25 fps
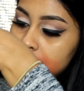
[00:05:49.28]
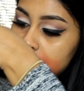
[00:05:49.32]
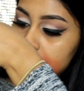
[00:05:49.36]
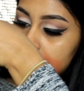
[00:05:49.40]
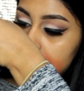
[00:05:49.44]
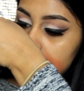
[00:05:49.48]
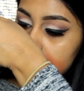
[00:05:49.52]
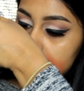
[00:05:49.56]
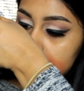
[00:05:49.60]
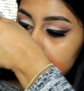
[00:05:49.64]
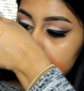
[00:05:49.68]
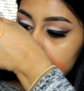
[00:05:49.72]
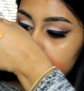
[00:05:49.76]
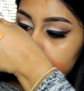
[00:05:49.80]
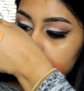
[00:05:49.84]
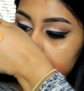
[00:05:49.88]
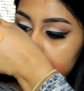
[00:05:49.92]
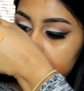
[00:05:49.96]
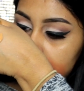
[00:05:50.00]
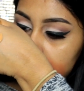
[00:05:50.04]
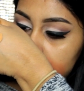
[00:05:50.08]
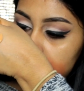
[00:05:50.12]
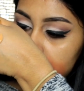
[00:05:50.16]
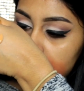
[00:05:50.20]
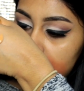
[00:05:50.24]
So this is
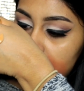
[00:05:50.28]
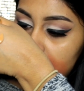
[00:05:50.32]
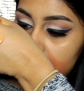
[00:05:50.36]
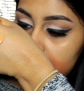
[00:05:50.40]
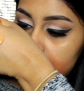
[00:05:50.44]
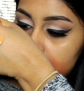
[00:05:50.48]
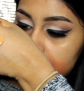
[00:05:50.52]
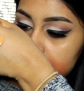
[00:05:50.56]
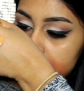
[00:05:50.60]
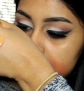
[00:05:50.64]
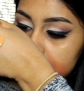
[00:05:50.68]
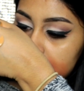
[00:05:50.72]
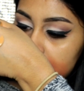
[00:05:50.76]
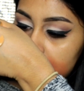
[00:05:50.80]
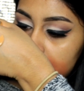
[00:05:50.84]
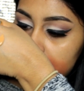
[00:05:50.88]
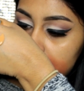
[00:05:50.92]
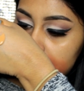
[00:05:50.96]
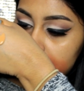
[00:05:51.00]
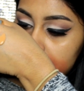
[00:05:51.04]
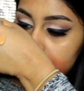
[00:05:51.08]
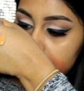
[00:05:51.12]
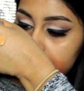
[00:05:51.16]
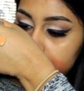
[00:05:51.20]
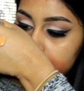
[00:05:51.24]
what the shade looks
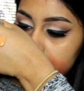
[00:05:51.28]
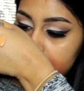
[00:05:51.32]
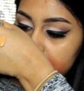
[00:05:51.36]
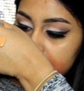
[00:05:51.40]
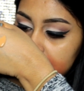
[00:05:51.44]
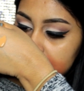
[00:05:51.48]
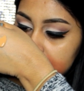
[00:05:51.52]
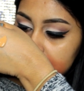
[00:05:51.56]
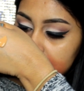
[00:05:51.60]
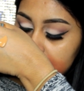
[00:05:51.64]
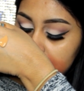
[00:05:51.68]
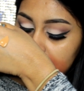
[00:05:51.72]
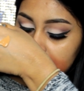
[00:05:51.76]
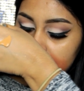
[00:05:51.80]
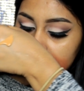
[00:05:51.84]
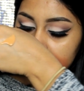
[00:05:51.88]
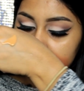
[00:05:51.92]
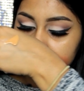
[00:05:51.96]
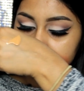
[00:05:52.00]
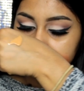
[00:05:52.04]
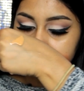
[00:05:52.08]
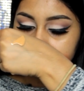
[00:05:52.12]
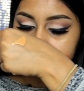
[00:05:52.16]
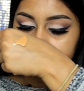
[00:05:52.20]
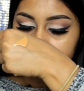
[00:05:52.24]
like on my
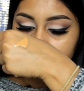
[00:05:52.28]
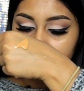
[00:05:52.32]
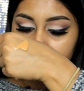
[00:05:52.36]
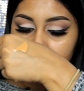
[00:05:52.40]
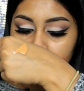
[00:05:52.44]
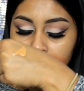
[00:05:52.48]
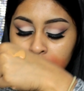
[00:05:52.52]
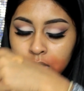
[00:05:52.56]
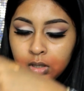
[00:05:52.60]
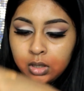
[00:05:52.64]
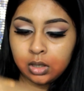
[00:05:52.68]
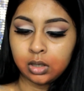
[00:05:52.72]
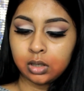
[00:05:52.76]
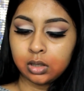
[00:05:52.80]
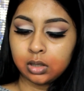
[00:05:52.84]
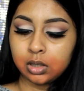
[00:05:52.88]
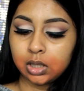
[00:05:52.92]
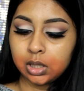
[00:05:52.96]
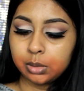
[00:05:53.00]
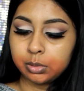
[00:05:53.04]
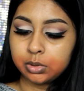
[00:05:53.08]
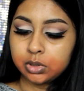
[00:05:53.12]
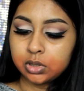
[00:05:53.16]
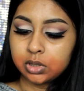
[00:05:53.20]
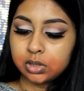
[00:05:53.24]
skin.
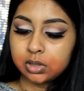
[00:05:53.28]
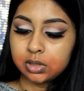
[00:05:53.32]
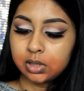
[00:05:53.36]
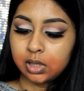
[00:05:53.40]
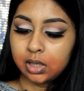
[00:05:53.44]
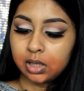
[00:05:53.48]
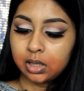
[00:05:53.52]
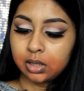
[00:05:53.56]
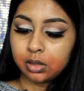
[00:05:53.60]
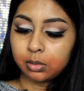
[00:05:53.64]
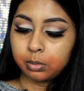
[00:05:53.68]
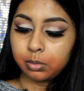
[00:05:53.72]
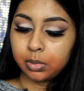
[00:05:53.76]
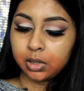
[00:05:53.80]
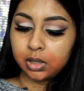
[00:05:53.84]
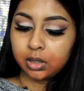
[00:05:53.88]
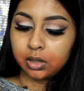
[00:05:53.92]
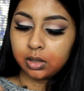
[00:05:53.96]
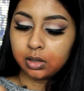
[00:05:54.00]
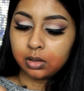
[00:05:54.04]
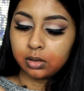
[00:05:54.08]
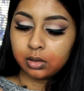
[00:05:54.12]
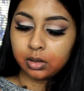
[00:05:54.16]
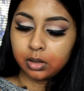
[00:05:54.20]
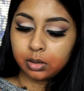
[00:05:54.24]
Let me just take a bit
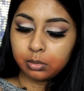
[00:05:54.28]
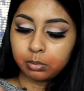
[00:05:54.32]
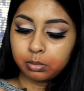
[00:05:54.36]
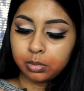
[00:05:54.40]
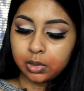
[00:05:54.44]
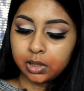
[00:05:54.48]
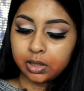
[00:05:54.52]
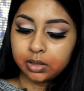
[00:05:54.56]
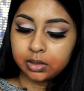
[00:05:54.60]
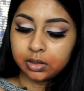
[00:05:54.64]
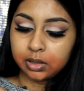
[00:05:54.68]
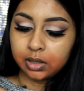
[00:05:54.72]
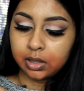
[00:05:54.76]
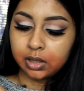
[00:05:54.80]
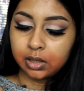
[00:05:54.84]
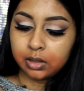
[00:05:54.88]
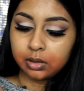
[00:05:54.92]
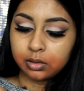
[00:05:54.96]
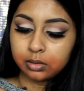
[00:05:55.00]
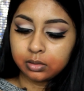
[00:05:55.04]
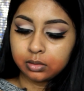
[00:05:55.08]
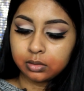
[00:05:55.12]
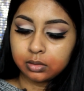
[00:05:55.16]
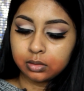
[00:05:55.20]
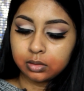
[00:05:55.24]
and like blend it
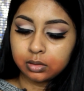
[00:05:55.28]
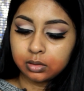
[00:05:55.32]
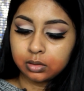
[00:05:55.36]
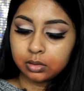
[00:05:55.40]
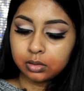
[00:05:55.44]
out.